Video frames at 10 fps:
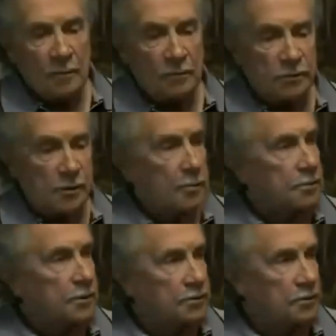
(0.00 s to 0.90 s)
It was a double
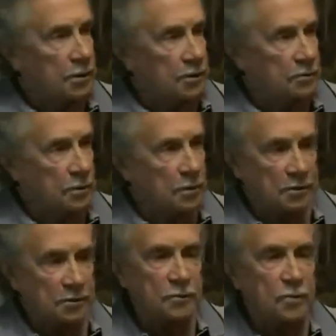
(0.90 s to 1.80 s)
tetrahedron.
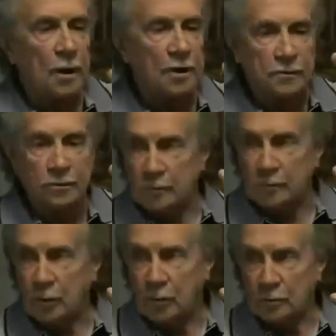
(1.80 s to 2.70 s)
That's 2 ice cream
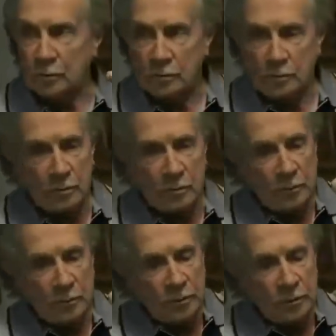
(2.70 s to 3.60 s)
cones
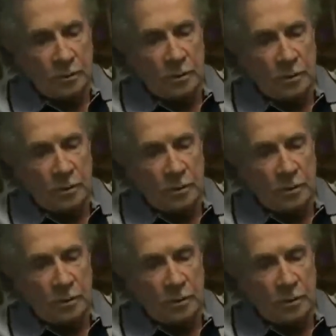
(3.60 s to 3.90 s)
put